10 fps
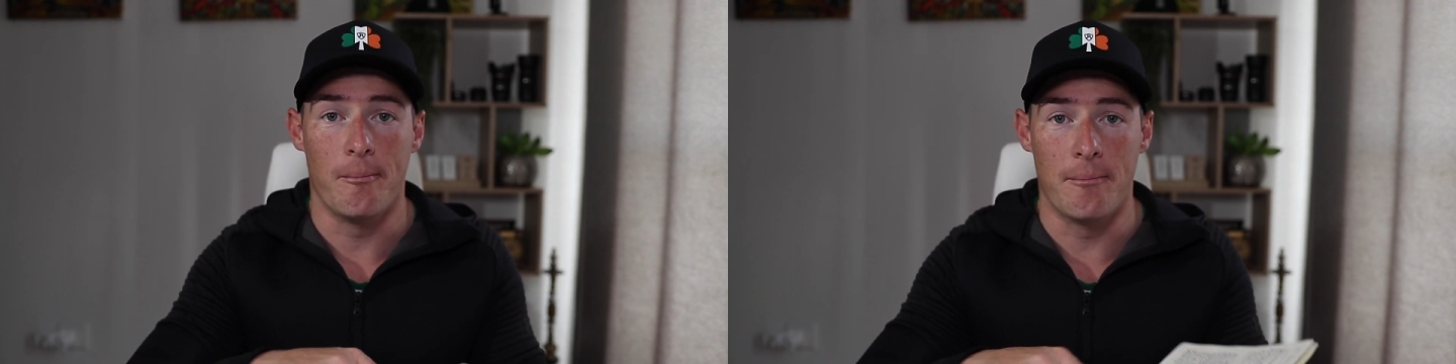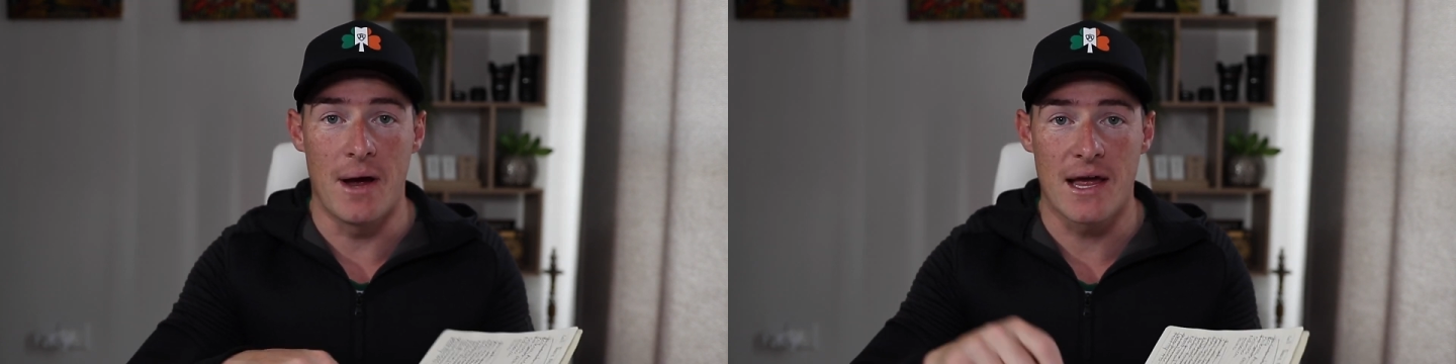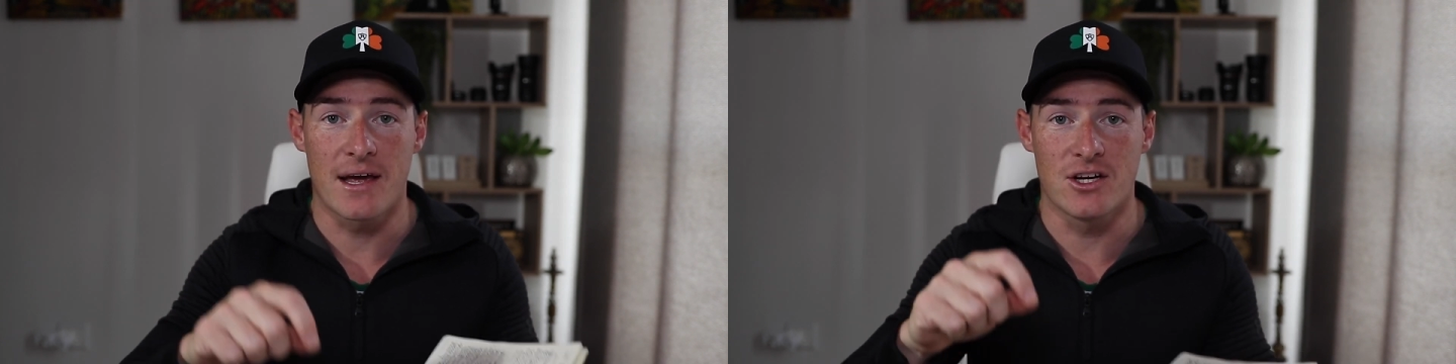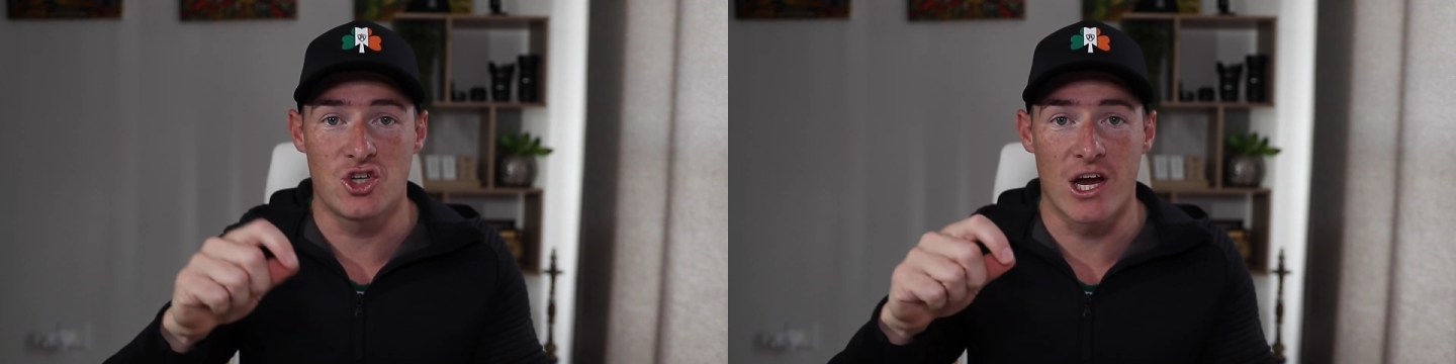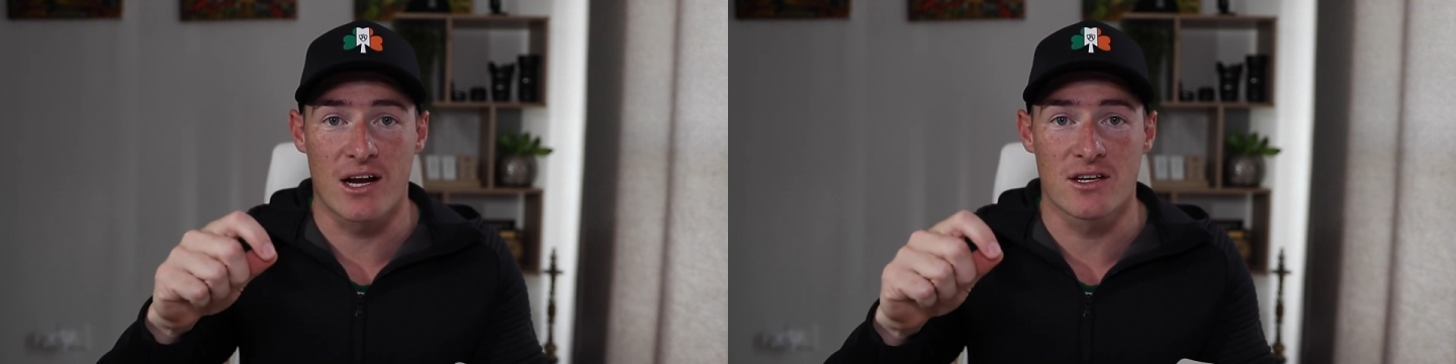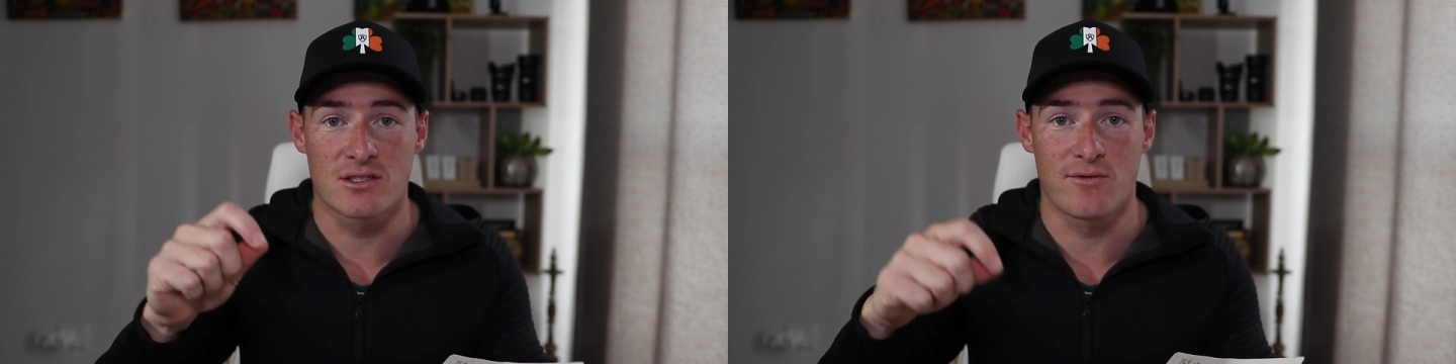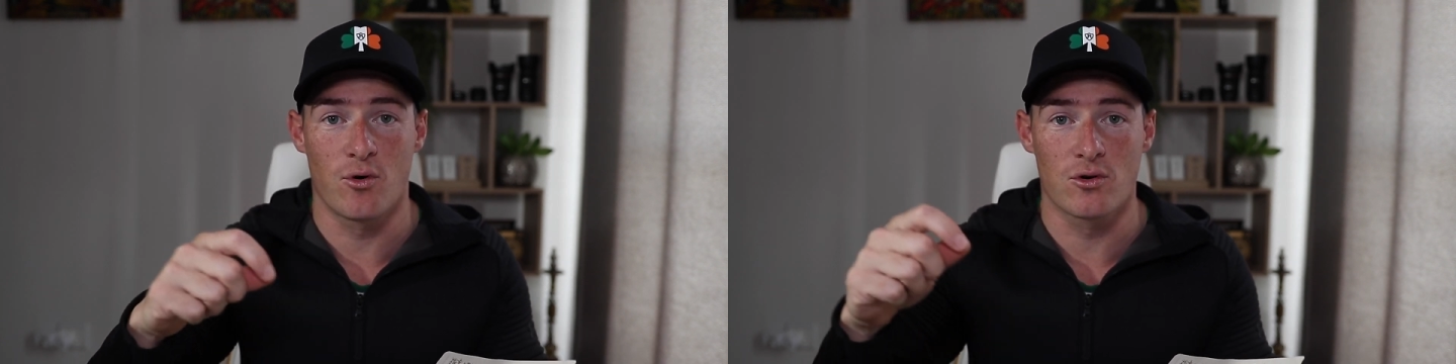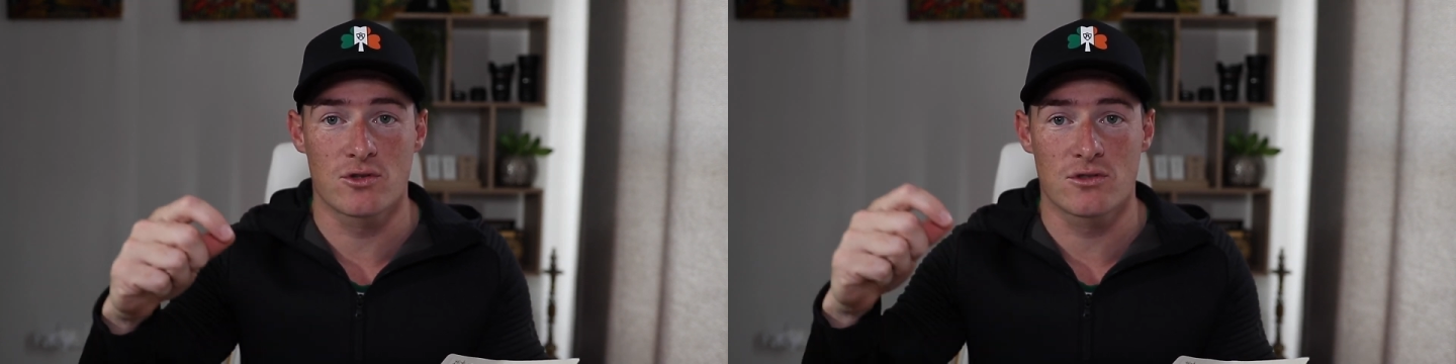make a checklist
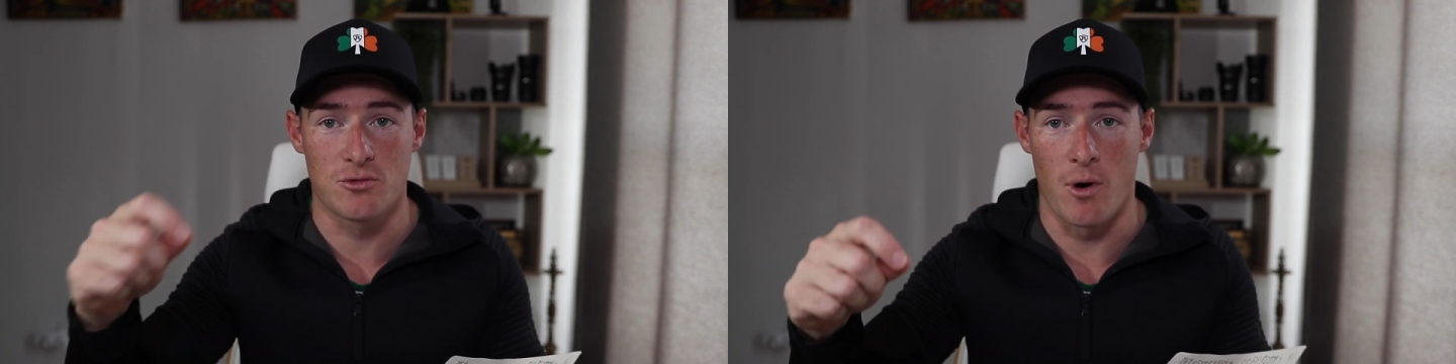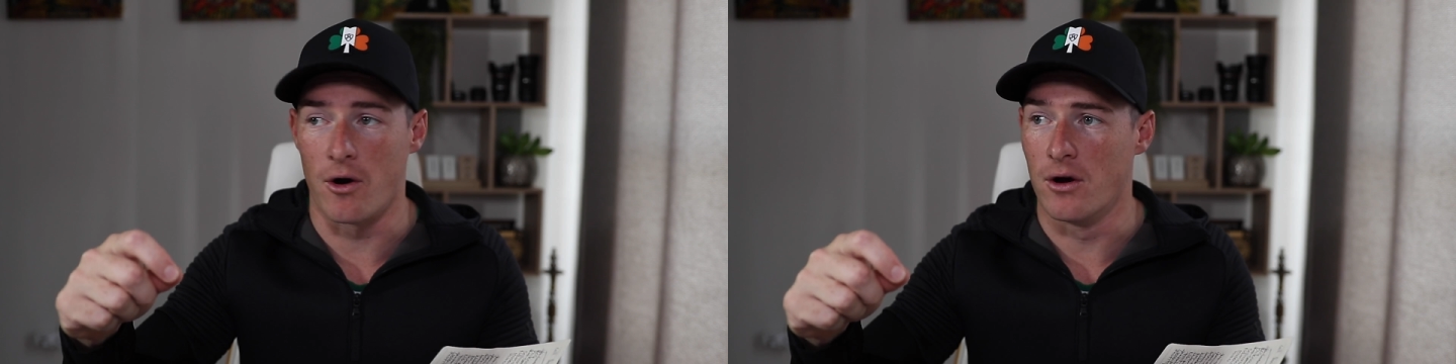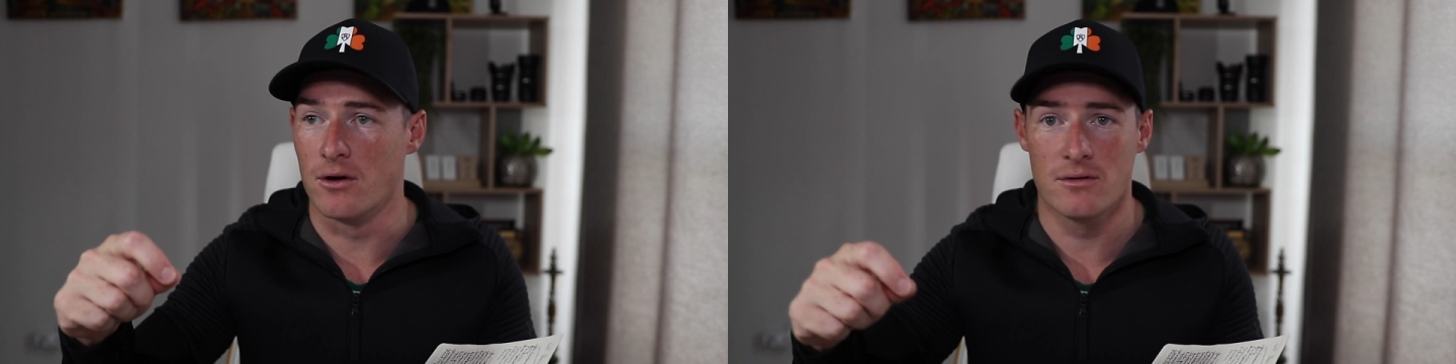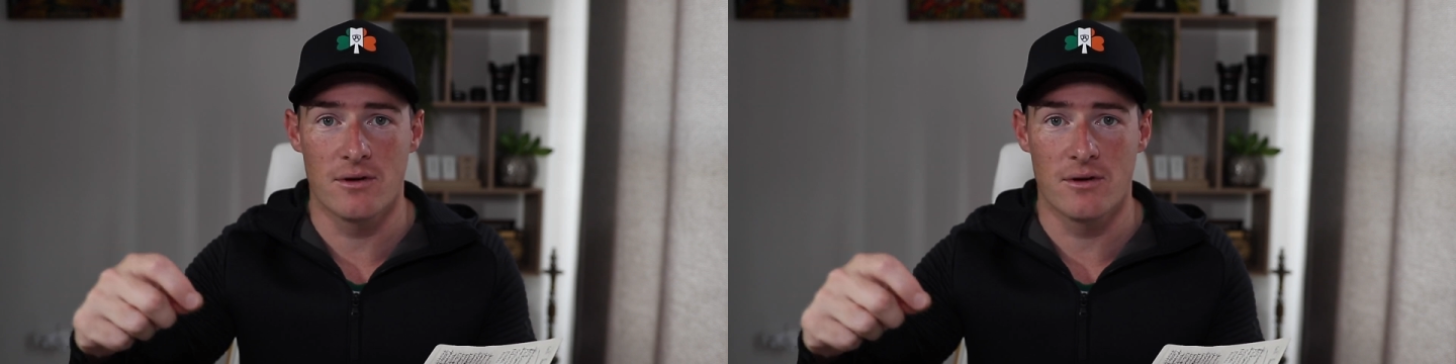for tomorrow,